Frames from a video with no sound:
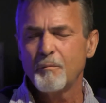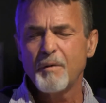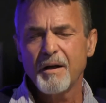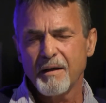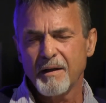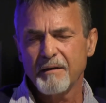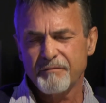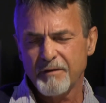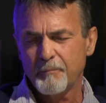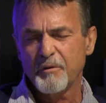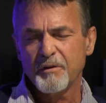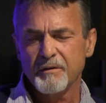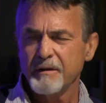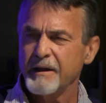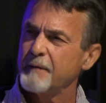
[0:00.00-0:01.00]
all my life
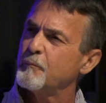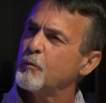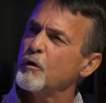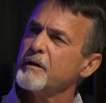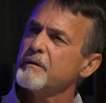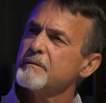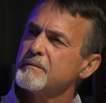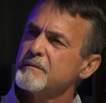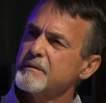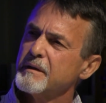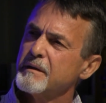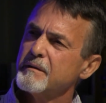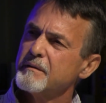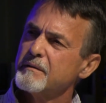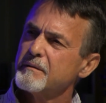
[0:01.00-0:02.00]
up until that point,
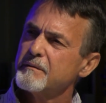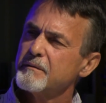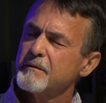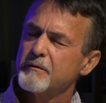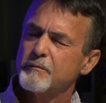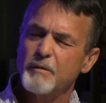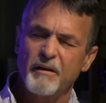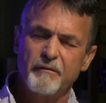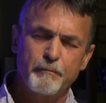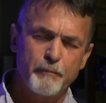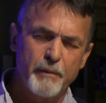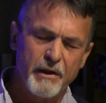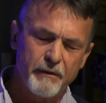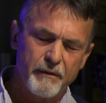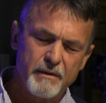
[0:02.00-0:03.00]
with my
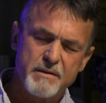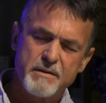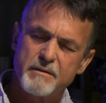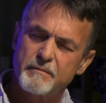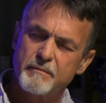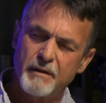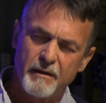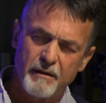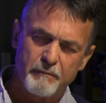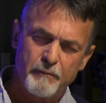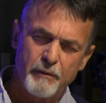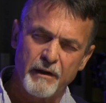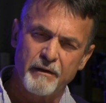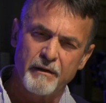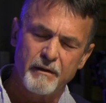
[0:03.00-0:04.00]
parents, my
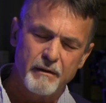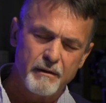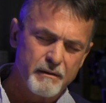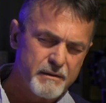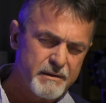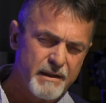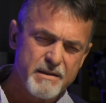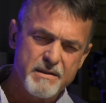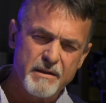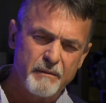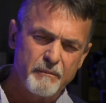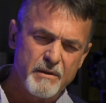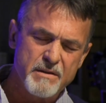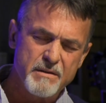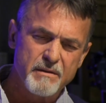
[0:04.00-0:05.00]
brother
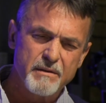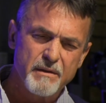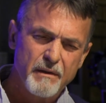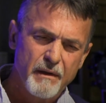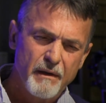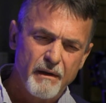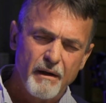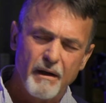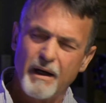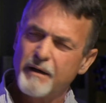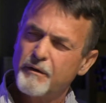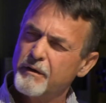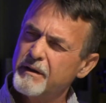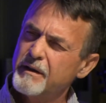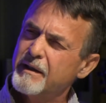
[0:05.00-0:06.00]
chasing business,
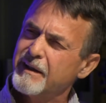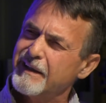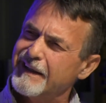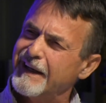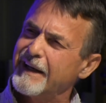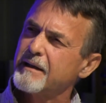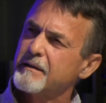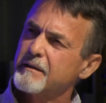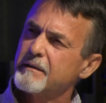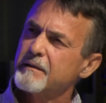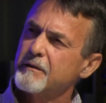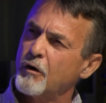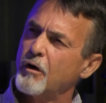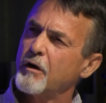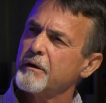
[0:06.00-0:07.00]
I couldn't connect
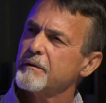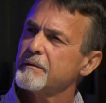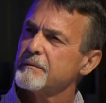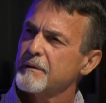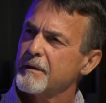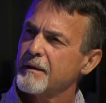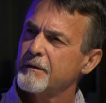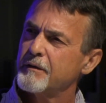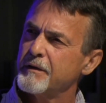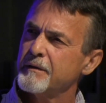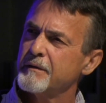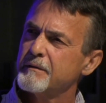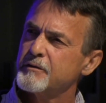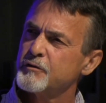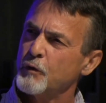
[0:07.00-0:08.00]
God. I
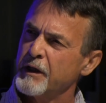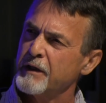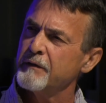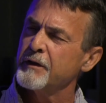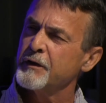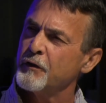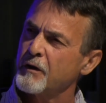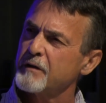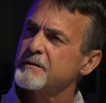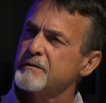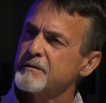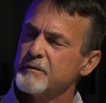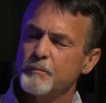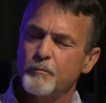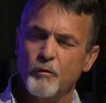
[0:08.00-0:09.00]
couldn't join the
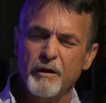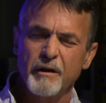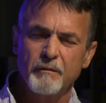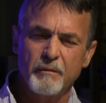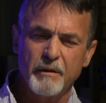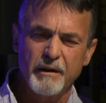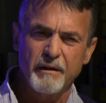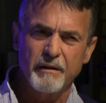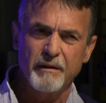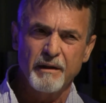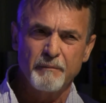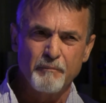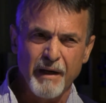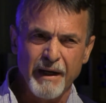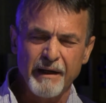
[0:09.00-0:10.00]
dots to a point where
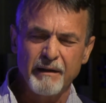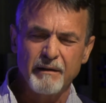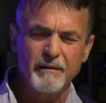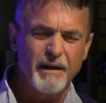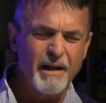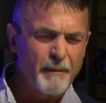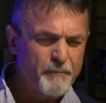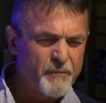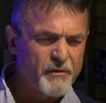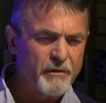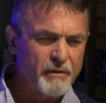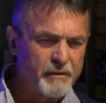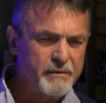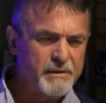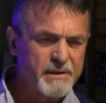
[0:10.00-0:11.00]
it made
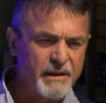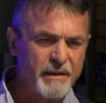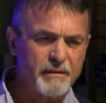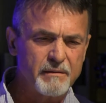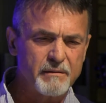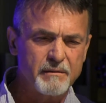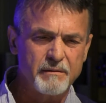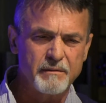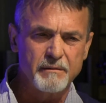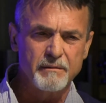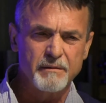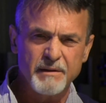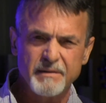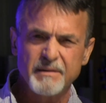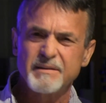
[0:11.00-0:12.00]
absolute sense
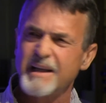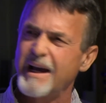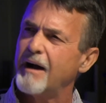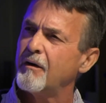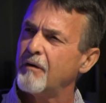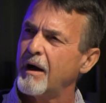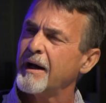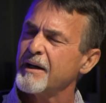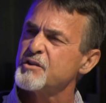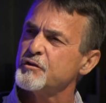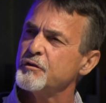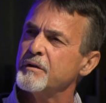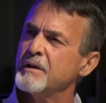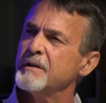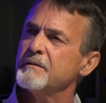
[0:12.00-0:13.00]
to, this is how I
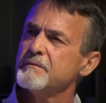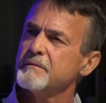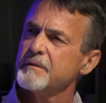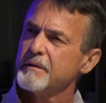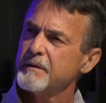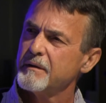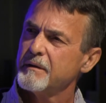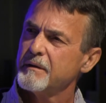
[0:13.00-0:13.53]
should live.